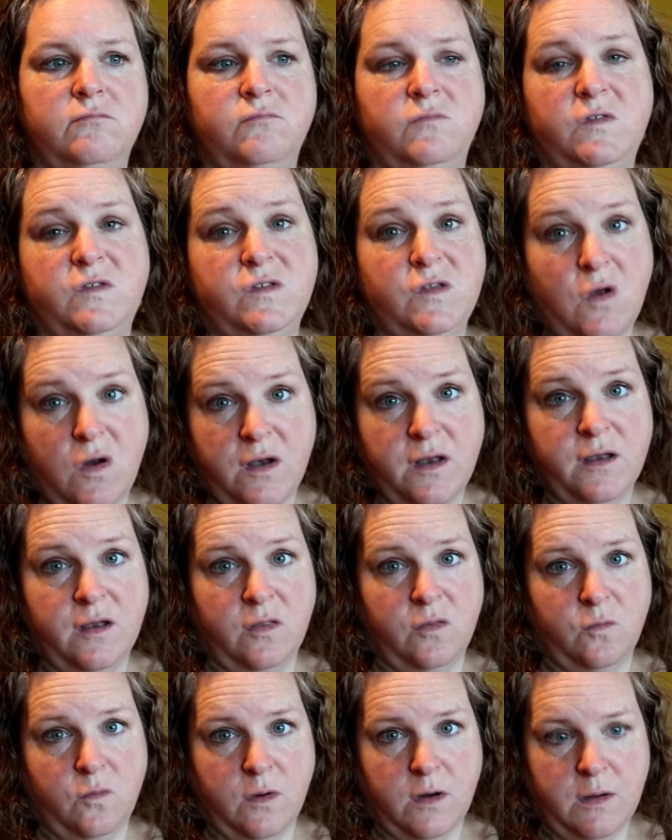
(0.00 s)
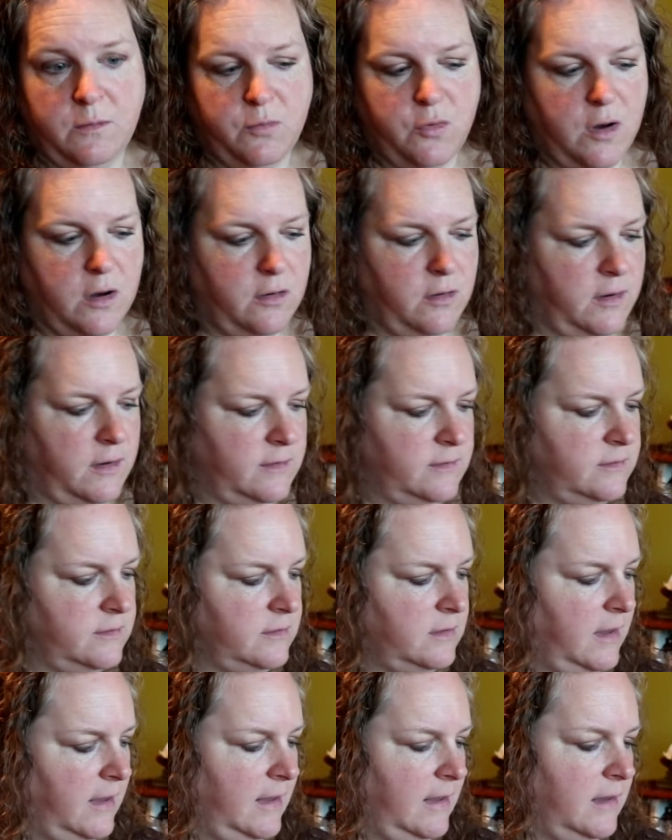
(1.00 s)
start another work in progress.
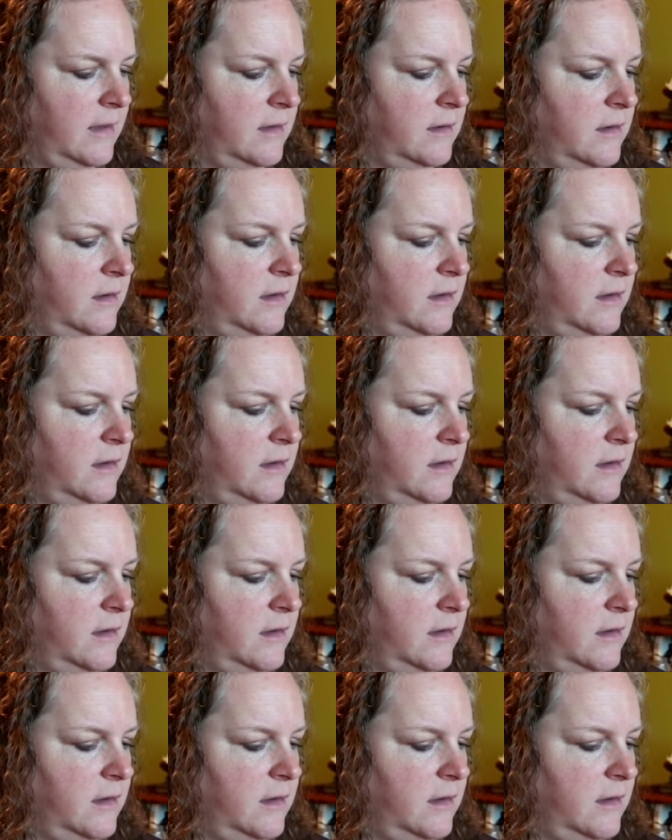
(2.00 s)
And